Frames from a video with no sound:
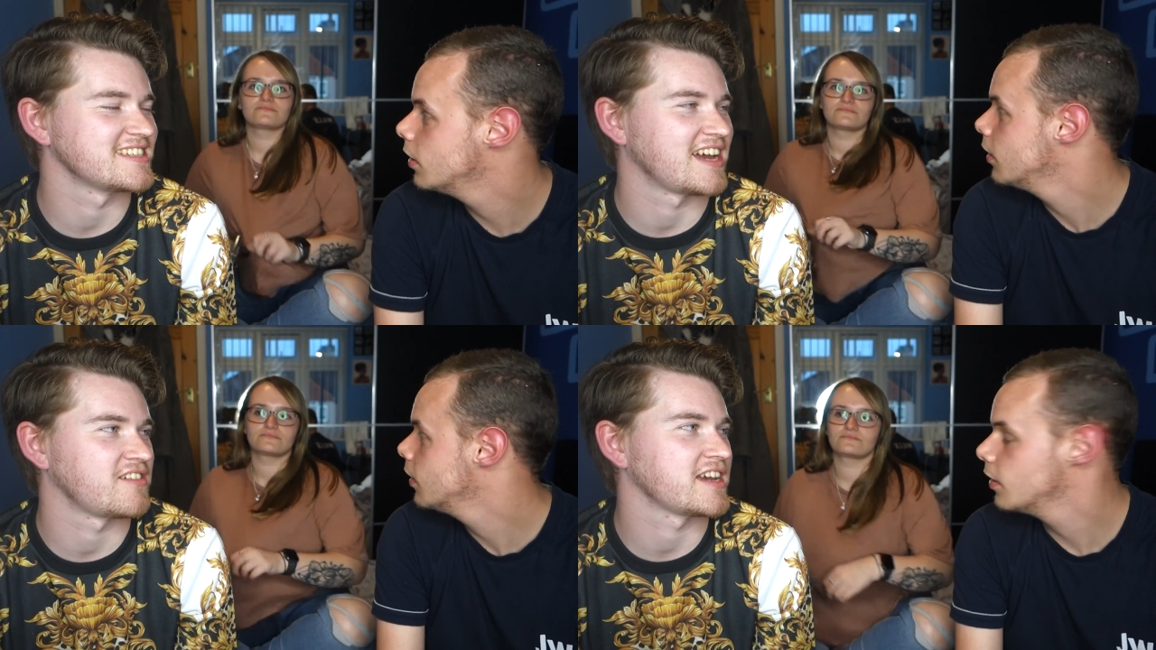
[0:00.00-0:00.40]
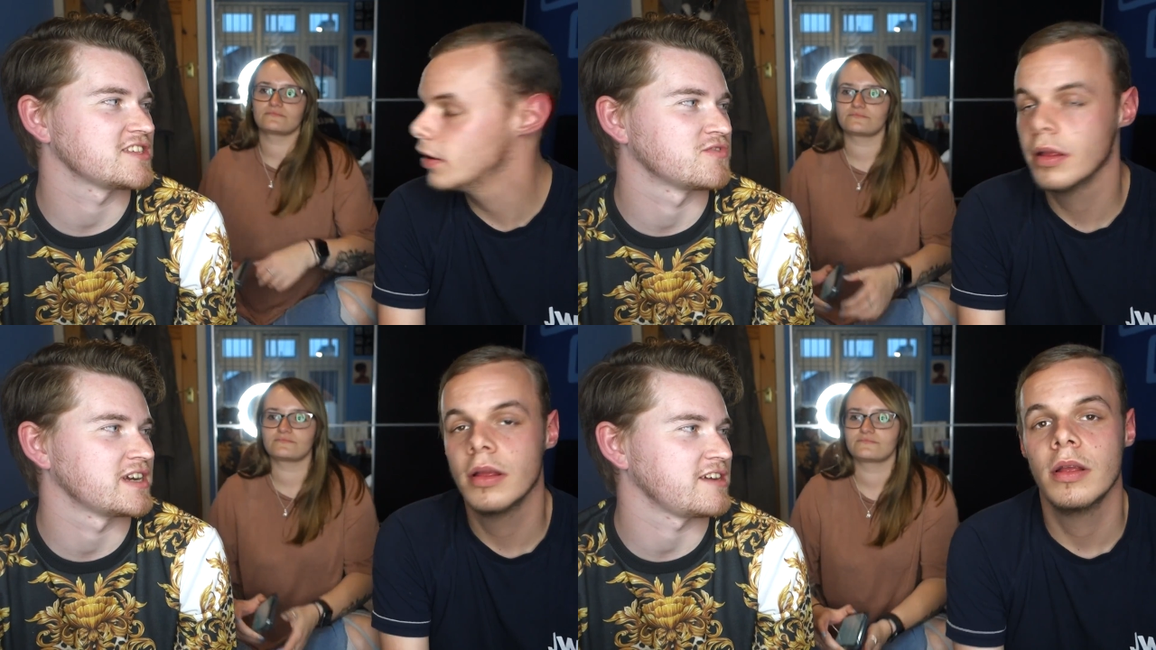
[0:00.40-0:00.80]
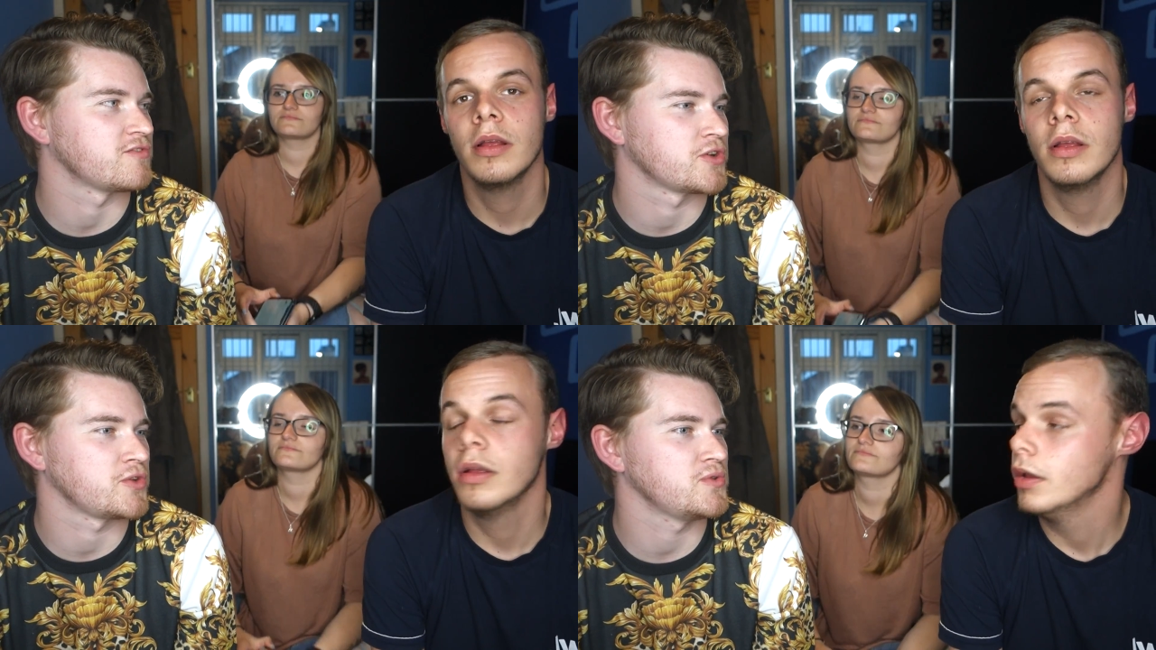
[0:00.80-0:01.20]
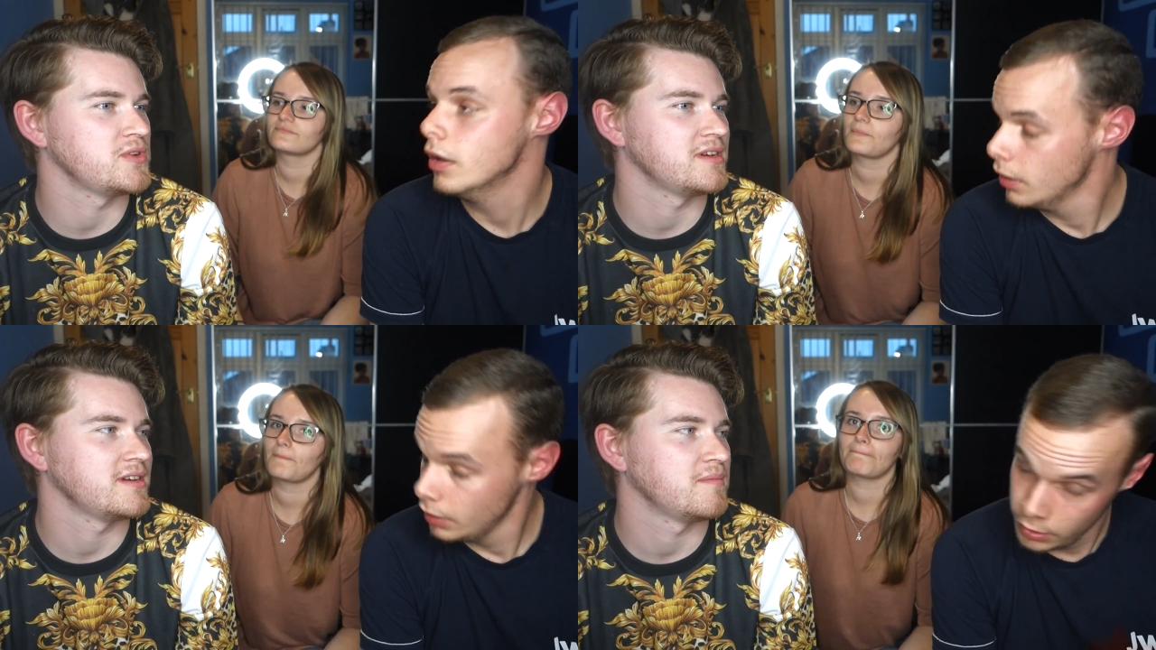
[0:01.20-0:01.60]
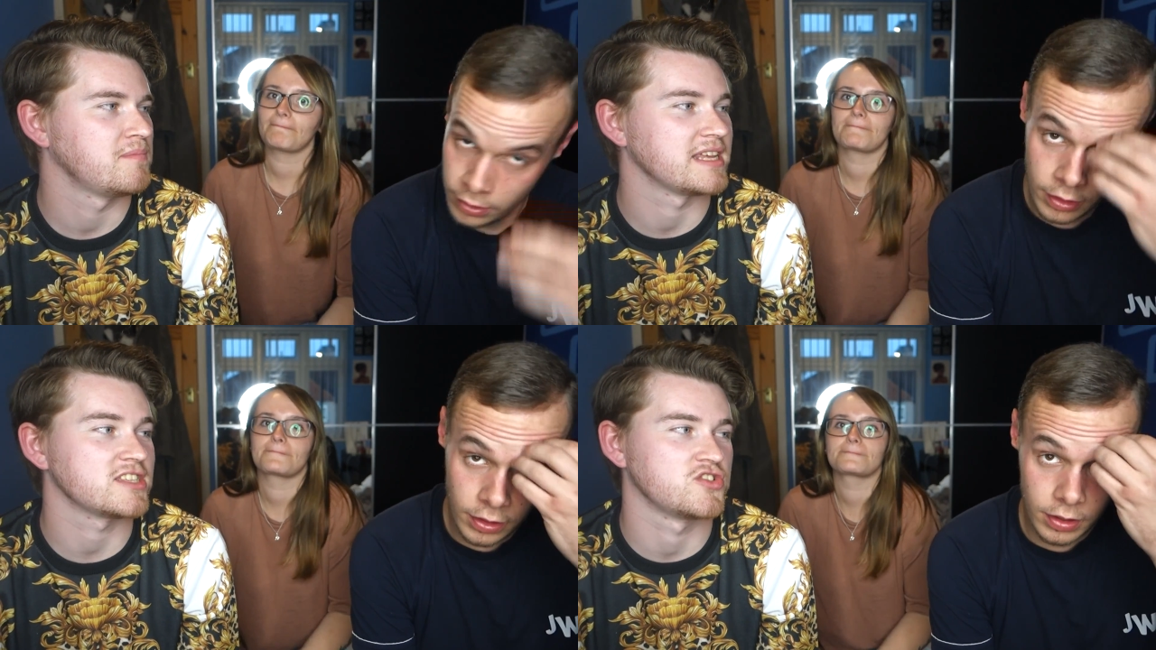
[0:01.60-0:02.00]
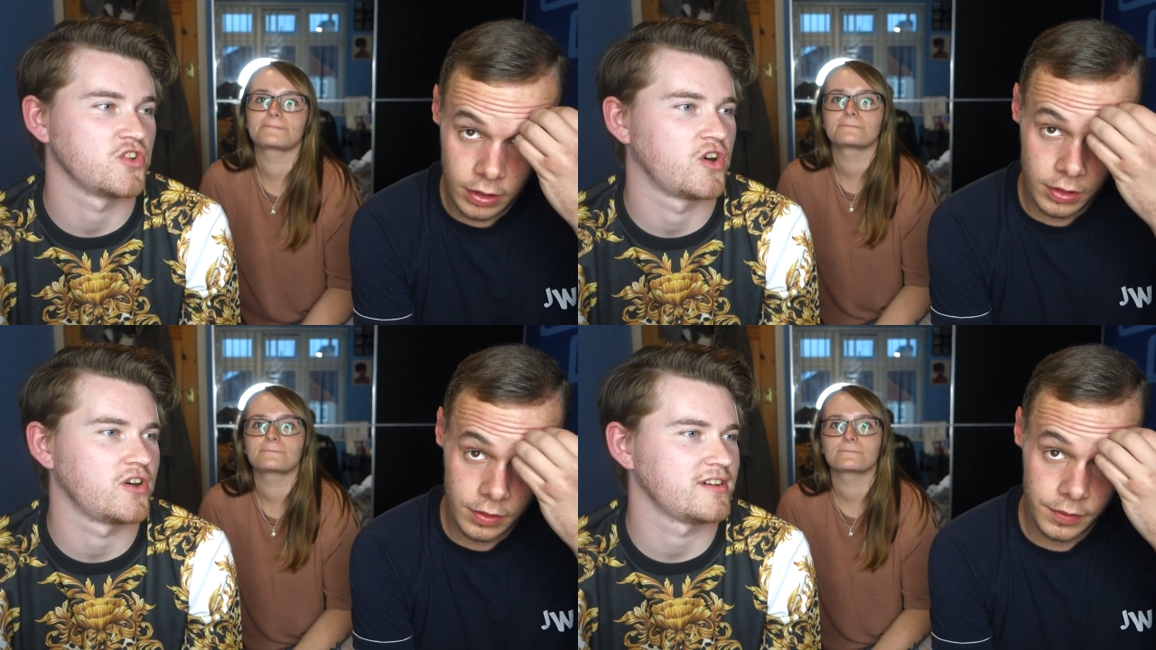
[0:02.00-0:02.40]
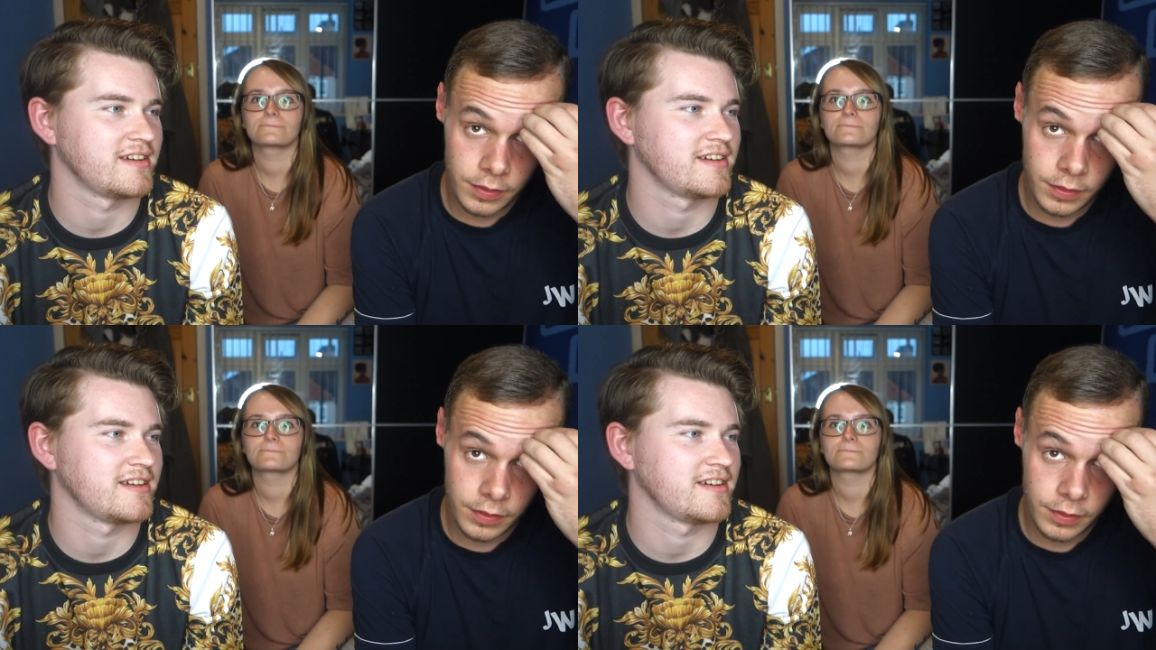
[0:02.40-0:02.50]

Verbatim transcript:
Speaker 1: to sound like it's really rude, but it's not.